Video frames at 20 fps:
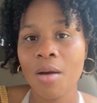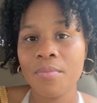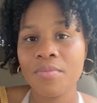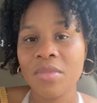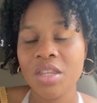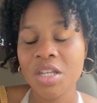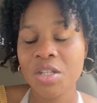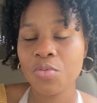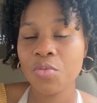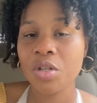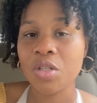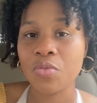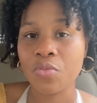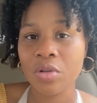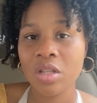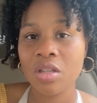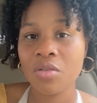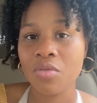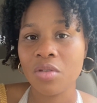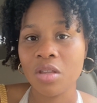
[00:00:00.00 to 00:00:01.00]
this was
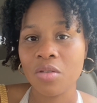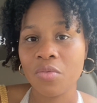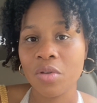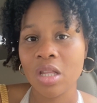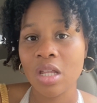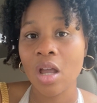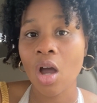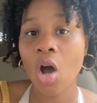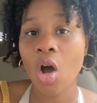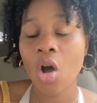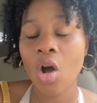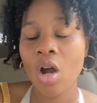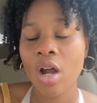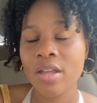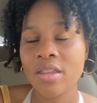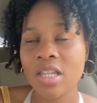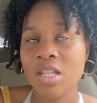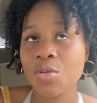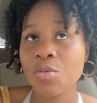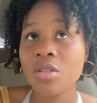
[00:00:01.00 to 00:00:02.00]
really
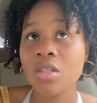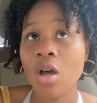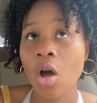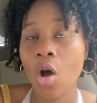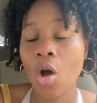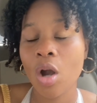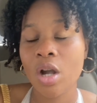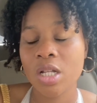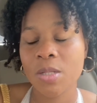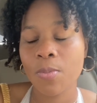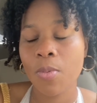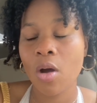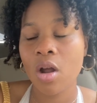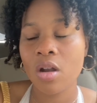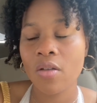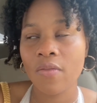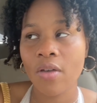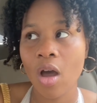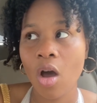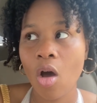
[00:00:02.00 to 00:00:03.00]
hard. This was the hardest
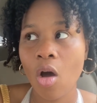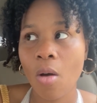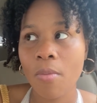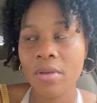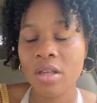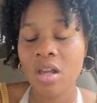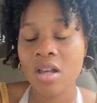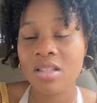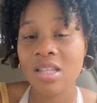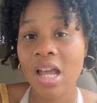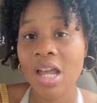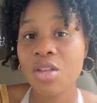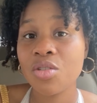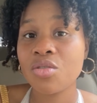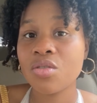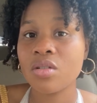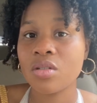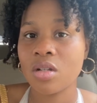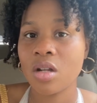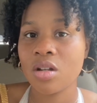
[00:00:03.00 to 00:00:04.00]
part of it all, because I
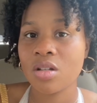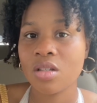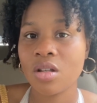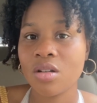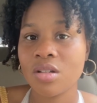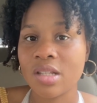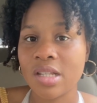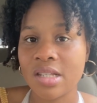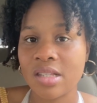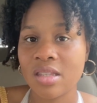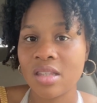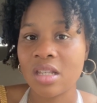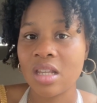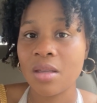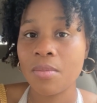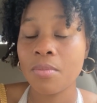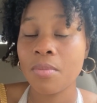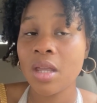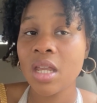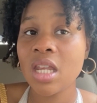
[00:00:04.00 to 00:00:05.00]
used to nurse her to
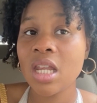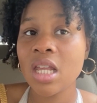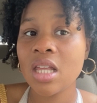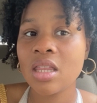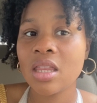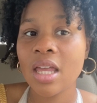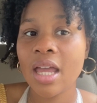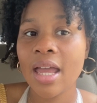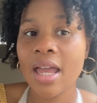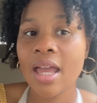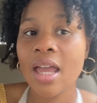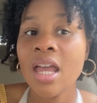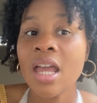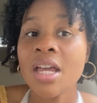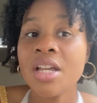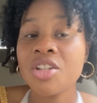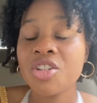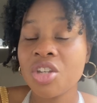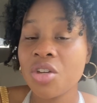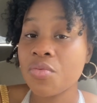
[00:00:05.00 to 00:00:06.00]
sleep, meaning that
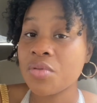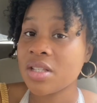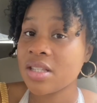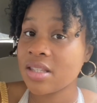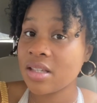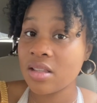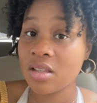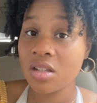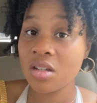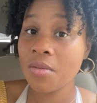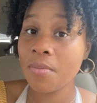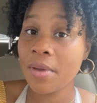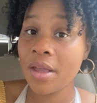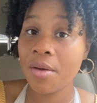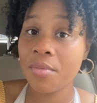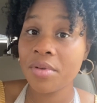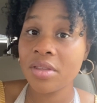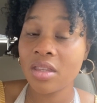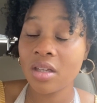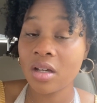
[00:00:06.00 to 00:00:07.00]
she was still in the
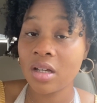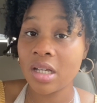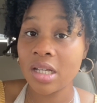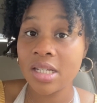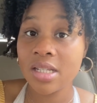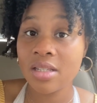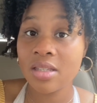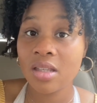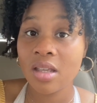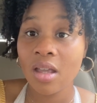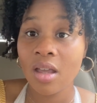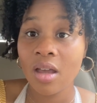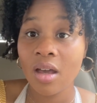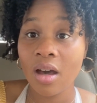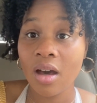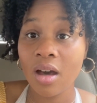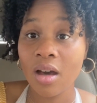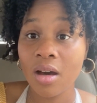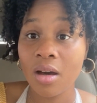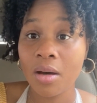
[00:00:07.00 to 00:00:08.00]
bed with us,
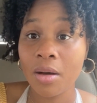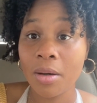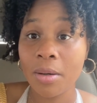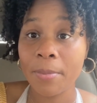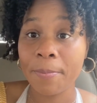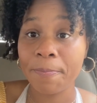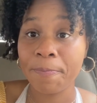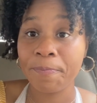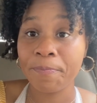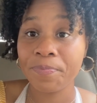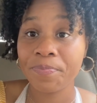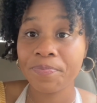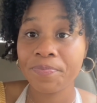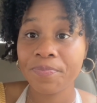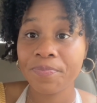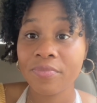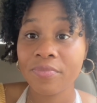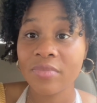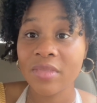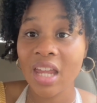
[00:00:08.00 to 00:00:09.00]
and
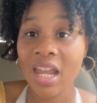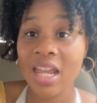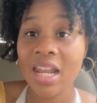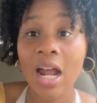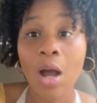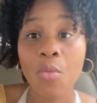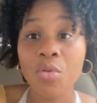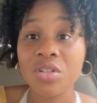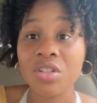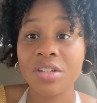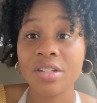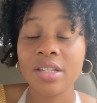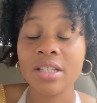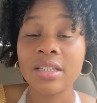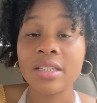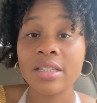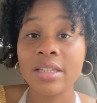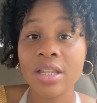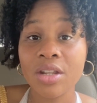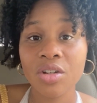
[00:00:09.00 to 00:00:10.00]
I would just
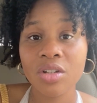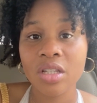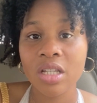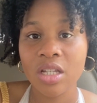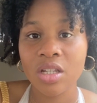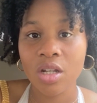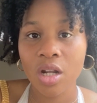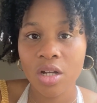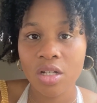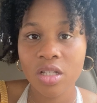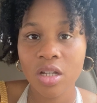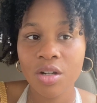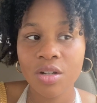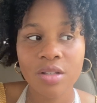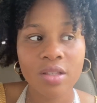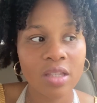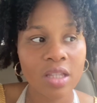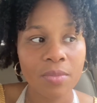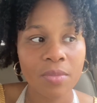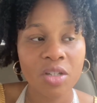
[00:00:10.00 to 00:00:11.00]
literally nurse her to
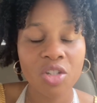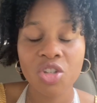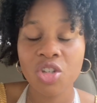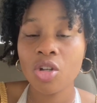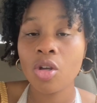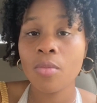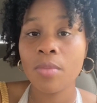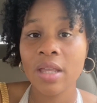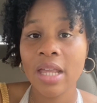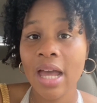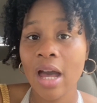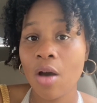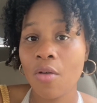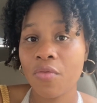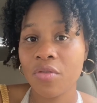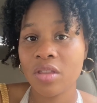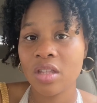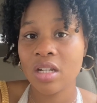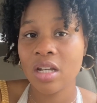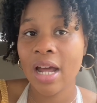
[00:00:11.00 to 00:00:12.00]
sleep, and she would be out
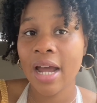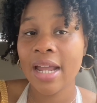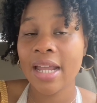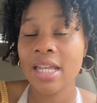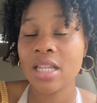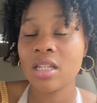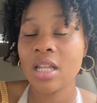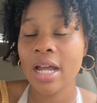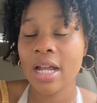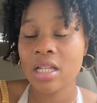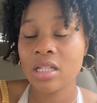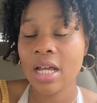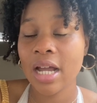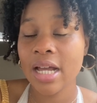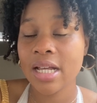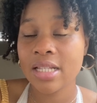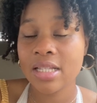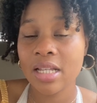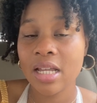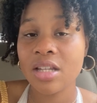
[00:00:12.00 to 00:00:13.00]
for the night. And like
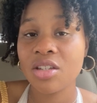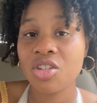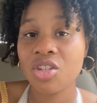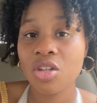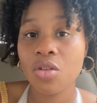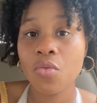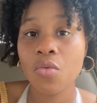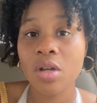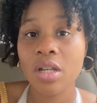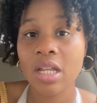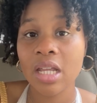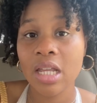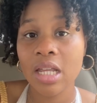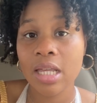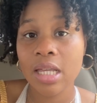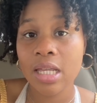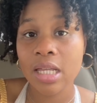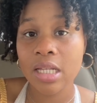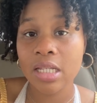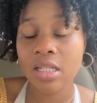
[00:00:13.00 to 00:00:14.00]
I said, she would
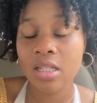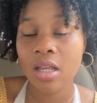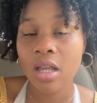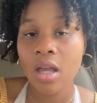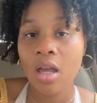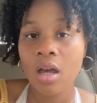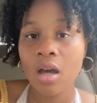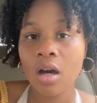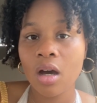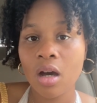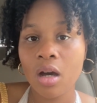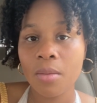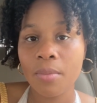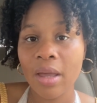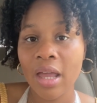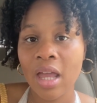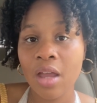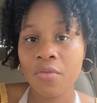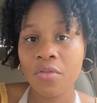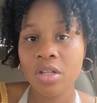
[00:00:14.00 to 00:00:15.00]
eat
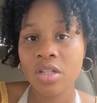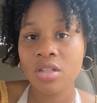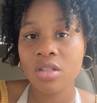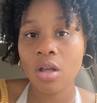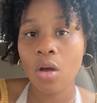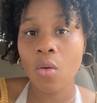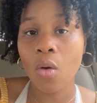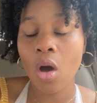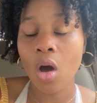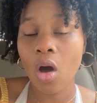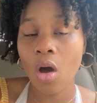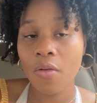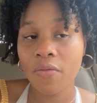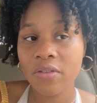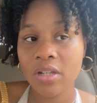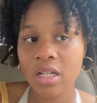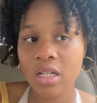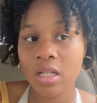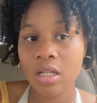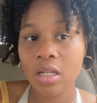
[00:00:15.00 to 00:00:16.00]
every so
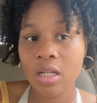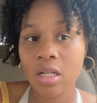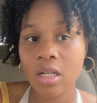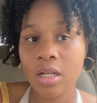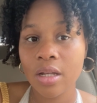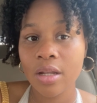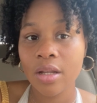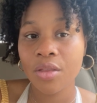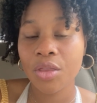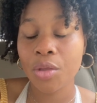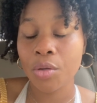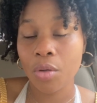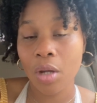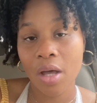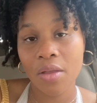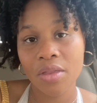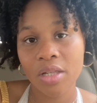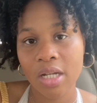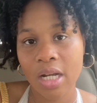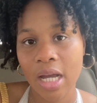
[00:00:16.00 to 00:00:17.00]
often
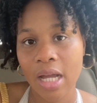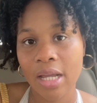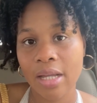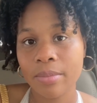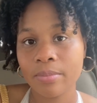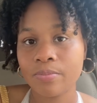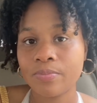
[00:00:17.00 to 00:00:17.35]
throughout the night.